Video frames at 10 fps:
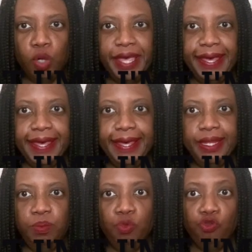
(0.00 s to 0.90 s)

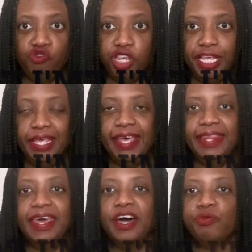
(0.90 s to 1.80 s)
and movie, and
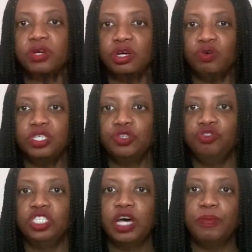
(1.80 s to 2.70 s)
now we're going to
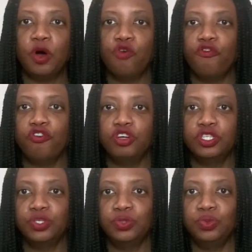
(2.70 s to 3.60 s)
jump over
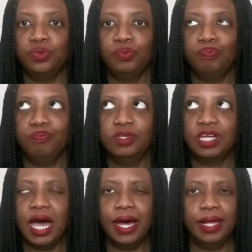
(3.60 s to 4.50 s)
to
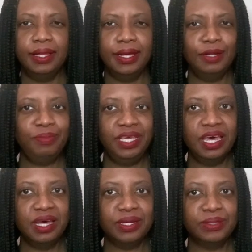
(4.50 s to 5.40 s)
Thailand
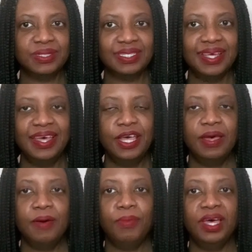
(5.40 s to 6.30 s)
BLs.
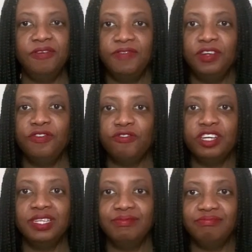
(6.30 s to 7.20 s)
My
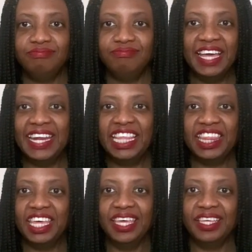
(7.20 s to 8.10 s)
favorite
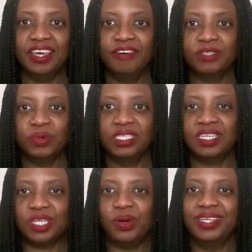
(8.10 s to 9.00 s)
anything of
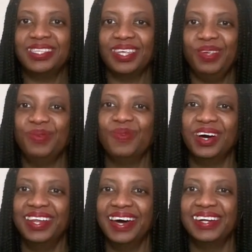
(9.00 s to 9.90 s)

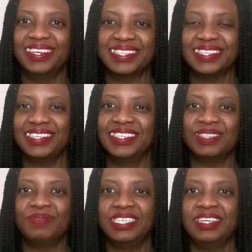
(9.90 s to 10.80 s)
2021, honestly. It's
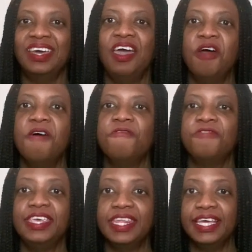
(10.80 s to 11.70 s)
been
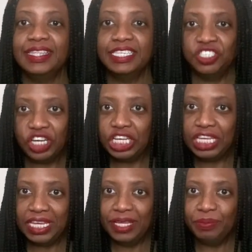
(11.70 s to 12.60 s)
feeding the
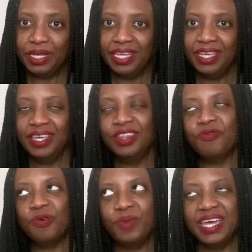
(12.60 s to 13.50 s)
junkie in me, the
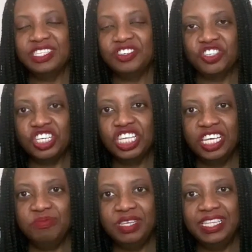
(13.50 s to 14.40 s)
romance junkie
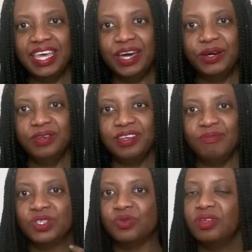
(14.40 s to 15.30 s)
in me. Now, I'm
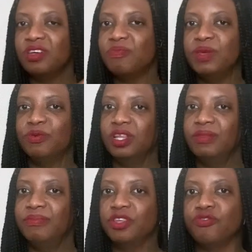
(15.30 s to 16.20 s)
sure there are people
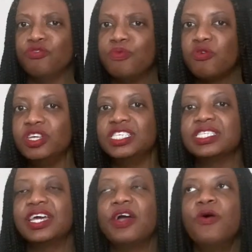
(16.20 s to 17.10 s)
in the group who are just
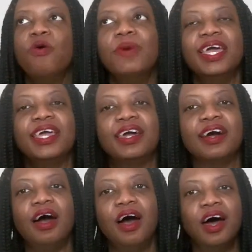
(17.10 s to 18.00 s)
like, oh my
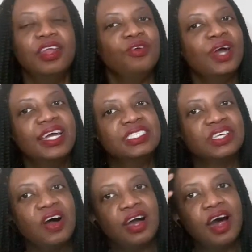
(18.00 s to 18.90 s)
God, you guys
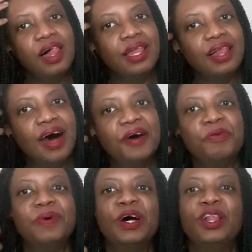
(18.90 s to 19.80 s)
talk a lot
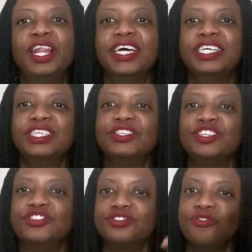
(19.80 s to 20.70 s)
about like
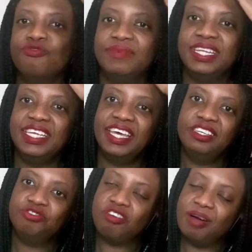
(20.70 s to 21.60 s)
so many gay
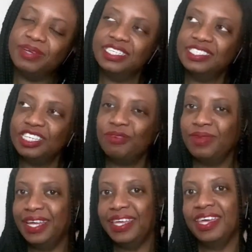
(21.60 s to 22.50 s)
dramas. And I'm
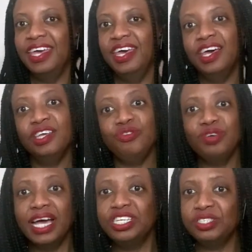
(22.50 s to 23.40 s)
like, you
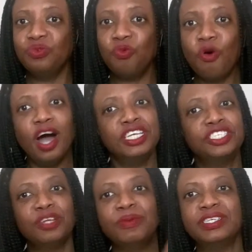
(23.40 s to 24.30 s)
guys should watch
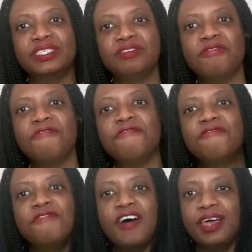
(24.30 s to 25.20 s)
them because they're
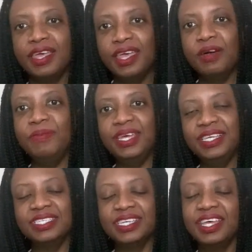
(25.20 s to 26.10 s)
fucking
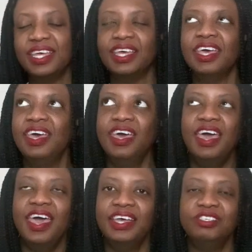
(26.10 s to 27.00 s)
amazing
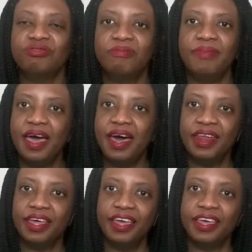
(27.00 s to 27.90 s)
and
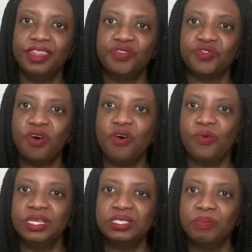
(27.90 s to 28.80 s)
dramatic. And there's
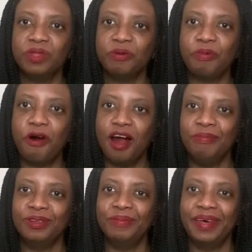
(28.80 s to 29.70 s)
always something
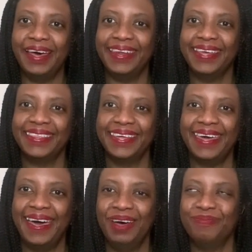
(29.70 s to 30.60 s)
problematic that
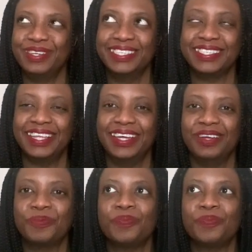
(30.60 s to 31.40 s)
happens. Like,